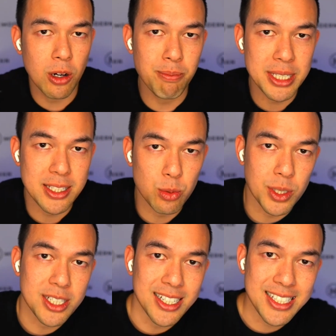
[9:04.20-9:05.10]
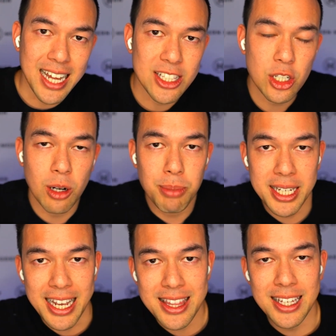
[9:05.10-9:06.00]
in business, what's going to start to
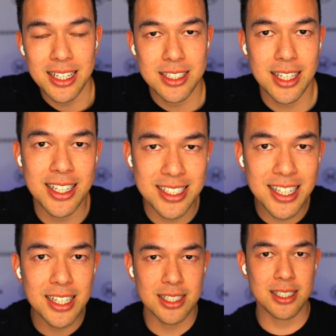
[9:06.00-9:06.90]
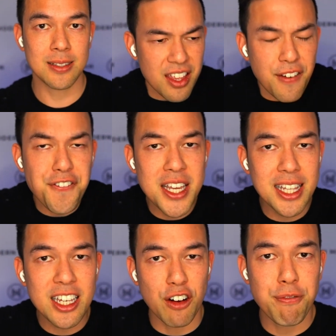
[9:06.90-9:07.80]
complicate things is this: the
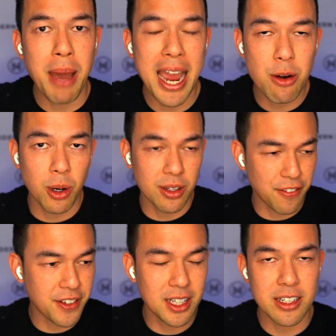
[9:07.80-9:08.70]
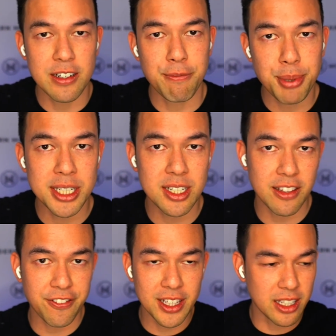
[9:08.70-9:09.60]
feeling of payroll, the feeling of pressure, the
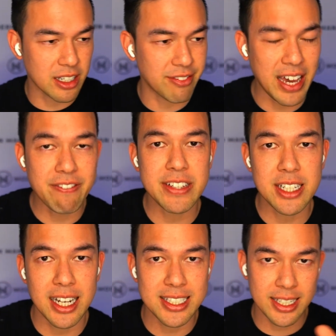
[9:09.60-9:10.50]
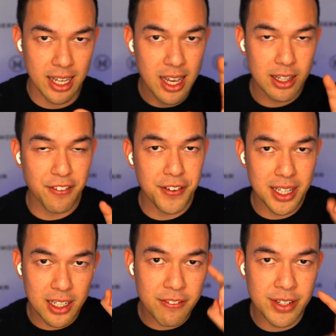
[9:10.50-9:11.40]
feeling of advertising, the
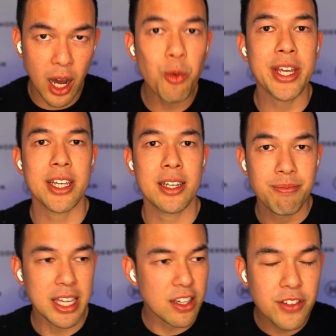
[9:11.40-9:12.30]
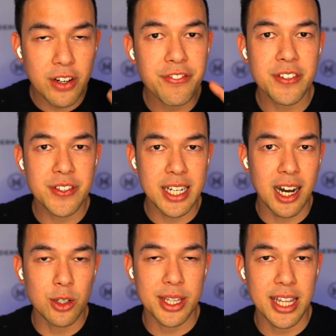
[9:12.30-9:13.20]
feeling of knowing that you've got
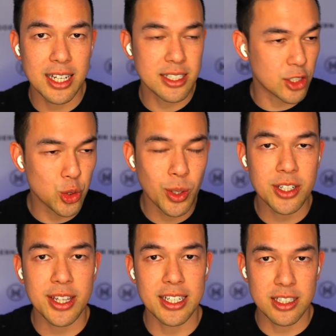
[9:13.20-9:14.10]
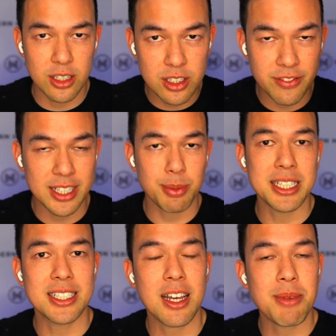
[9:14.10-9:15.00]
$50,000, $100,000, $200,000 of
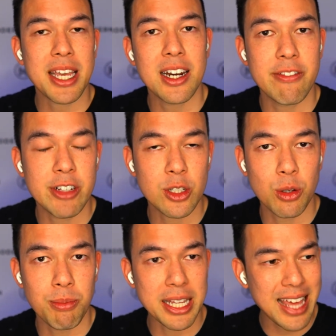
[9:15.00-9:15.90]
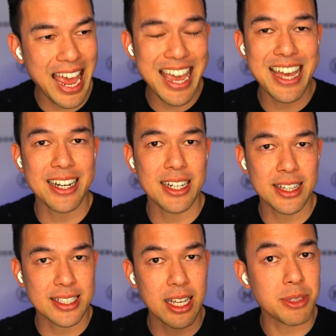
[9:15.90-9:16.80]
expenses coming out every single month, and at
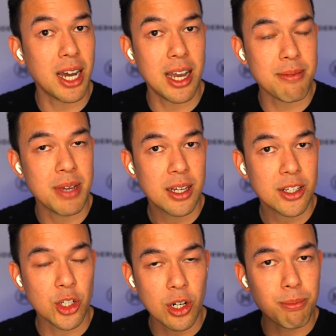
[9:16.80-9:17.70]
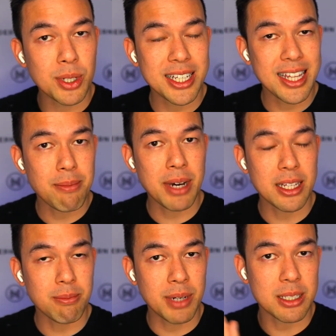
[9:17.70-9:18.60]
the same time, you're not bringing that
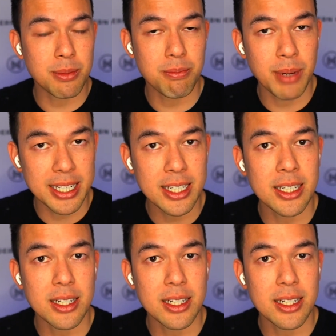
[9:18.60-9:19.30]
much money in.